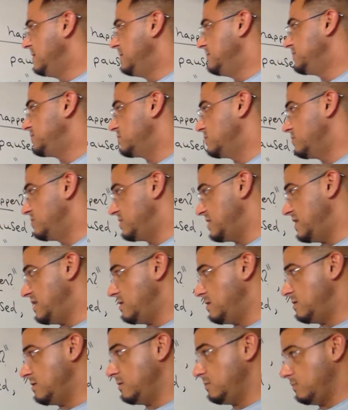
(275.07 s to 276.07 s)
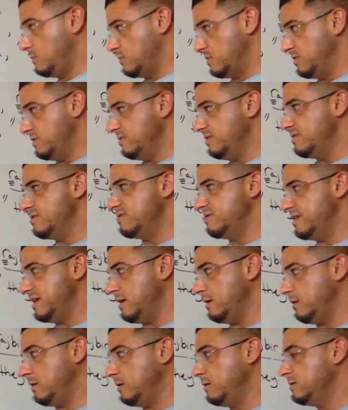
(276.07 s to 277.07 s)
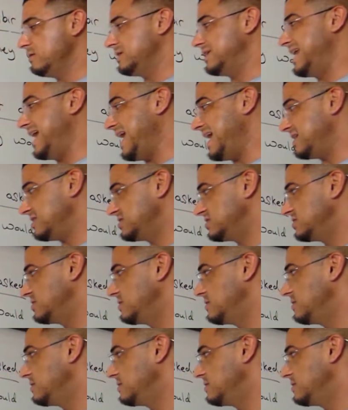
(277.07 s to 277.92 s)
So they are, or they're cats,